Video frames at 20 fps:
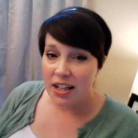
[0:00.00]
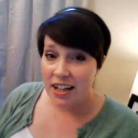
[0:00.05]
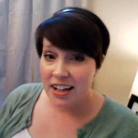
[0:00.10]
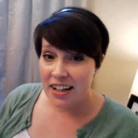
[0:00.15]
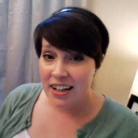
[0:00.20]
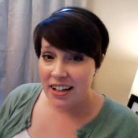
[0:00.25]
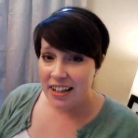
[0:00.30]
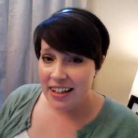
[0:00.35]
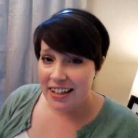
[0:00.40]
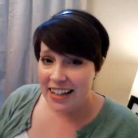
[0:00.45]

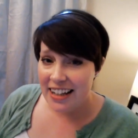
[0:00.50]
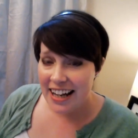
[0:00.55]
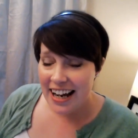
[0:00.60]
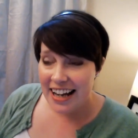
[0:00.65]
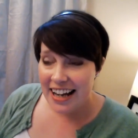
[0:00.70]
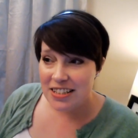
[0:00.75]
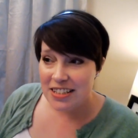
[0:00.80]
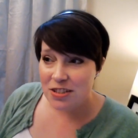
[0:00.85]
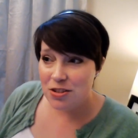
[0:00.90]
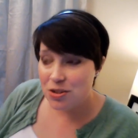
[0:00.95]

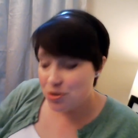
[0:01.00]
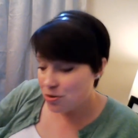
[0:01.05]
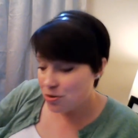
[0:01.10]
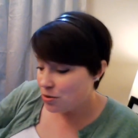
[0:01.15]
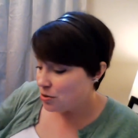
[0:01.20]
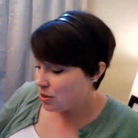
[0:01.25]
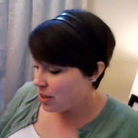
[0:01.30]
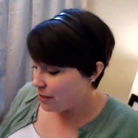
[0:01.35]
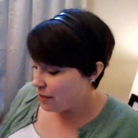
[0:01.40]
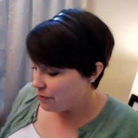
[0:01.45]
I
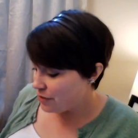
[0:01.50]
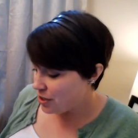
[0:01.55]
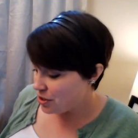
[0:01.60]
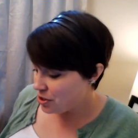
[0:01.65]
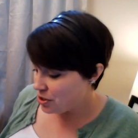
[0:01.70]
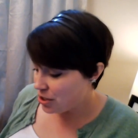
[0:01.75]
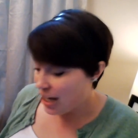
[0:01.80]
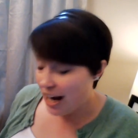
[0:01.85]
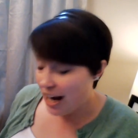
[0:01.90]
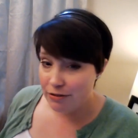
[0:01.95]
do love to
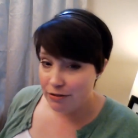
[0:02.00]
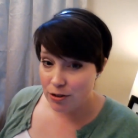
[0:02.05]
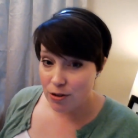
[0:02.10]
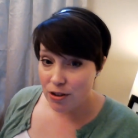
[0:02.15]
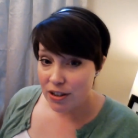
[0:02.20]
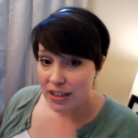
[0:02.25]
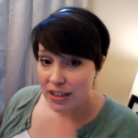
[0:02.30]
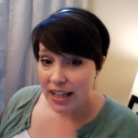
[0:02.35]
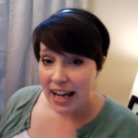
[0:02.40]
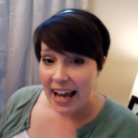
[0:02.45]

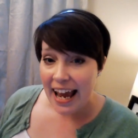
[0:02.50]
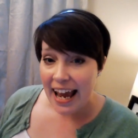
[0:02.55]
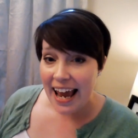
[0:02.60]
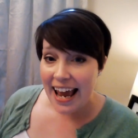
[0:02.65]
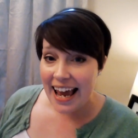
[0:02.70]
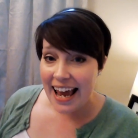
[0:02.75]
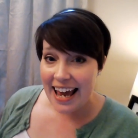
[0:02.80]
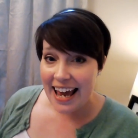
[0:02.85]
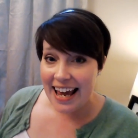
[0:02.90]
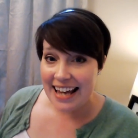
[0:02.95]
travel,
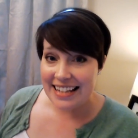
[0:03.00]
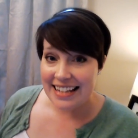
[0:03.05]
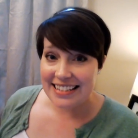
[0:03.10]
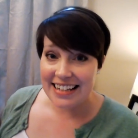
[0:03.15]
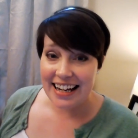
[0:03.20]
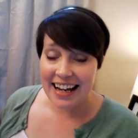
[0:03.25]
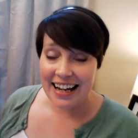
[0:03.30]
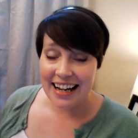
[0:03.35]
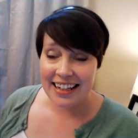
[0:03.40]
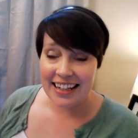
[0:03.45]
and
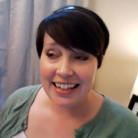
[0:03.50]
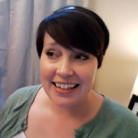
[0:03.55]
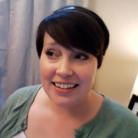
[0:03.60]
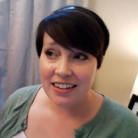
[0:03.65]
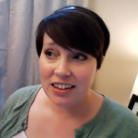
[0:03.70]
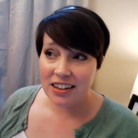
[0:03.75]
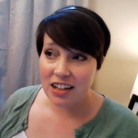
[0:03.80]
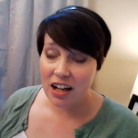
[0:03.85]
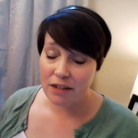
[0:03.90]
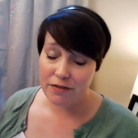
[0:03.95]
I
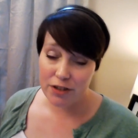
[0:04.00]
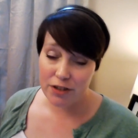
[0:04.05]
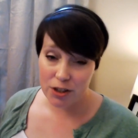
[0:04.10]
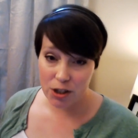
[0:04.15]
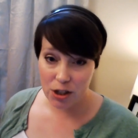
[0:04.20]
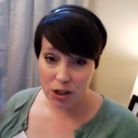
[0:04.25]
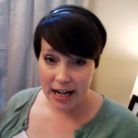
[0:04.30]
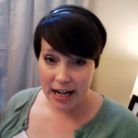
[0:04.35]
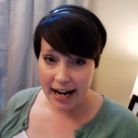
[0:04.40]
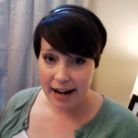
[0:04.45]
love to
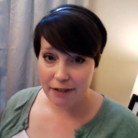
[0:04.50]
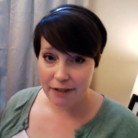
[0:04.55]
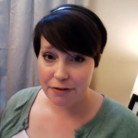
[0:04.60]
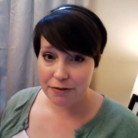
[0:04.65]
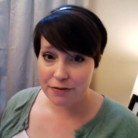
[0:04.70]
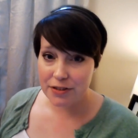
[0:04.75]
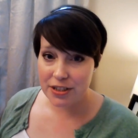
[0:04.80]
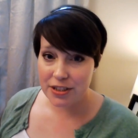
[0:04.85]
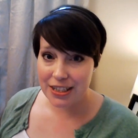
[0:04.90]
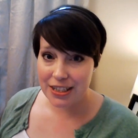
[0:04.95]

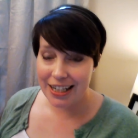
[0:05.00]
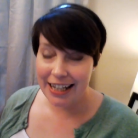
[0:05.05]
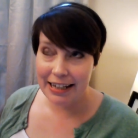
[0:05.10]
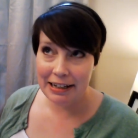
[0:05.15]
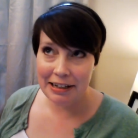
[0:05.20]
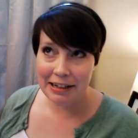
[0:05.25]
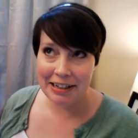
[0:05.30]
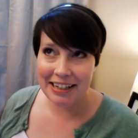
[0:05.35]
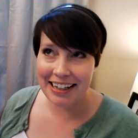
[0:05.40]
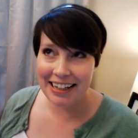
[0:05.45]
craft
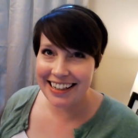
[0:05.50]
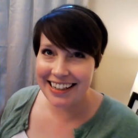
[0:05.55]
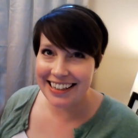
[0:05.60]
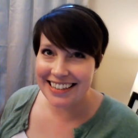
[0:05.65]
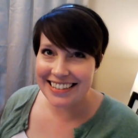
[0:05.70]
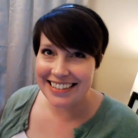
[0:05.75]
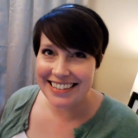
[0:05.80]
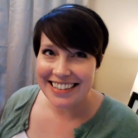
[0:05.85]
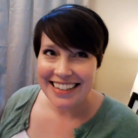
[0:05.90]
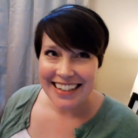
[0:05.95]

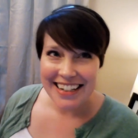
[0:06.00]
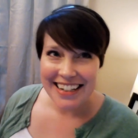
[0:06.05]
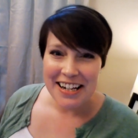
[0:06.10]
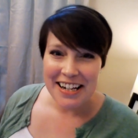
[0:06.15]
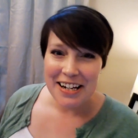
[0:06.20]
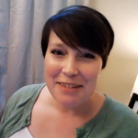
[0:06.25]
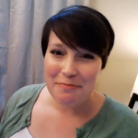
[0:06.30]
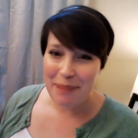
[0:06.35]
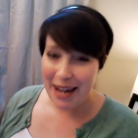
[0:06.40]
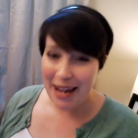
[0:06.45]
and
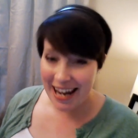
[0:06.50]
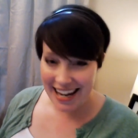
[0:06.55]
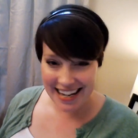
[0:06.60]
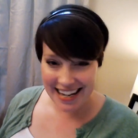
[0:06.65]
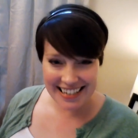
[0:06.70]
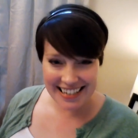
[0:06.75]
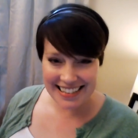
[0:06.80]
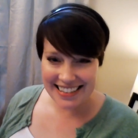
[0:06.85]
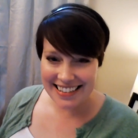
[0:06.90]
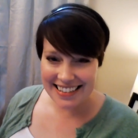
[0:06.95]

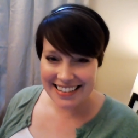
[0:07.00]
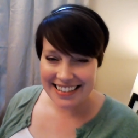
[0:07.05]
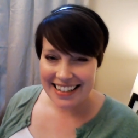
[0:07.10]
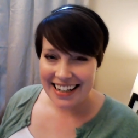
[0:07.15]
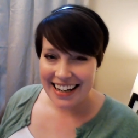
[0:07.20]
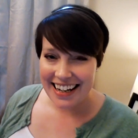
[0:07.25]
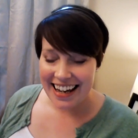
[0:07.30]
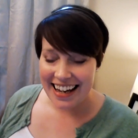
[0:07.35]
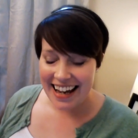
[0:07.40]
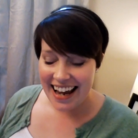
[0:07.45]
paint,
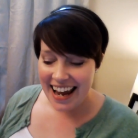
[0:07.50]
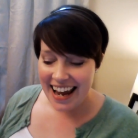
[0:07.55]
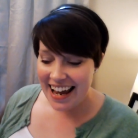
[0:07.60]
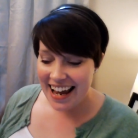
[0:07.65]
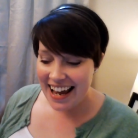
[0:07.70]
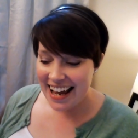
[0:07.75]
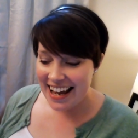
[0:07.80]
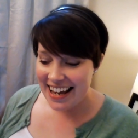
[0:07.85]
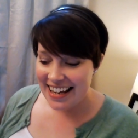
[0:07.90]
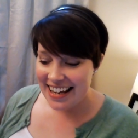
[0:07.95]

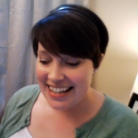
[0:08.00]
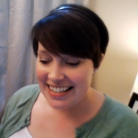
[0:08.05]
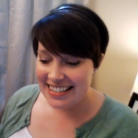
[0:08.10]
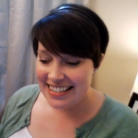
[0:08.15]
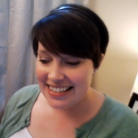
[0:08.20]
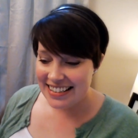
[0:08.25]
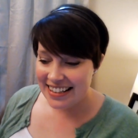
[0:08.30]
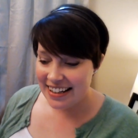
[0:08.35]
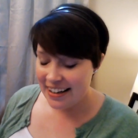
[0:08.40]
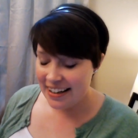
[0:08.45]
and
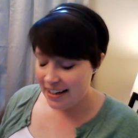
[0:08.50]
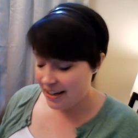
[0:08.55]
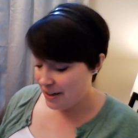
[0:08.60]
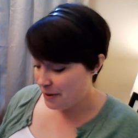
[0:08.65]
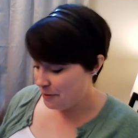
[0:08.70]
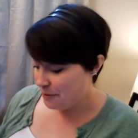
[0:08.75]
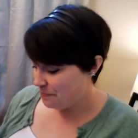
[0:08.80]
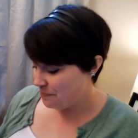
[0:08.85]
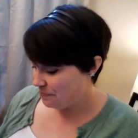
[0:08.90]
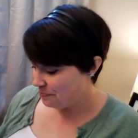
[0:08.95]

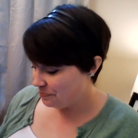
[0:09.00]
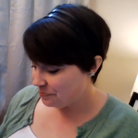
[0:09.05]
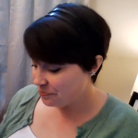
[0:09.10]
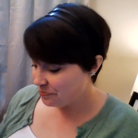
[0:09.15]
I'm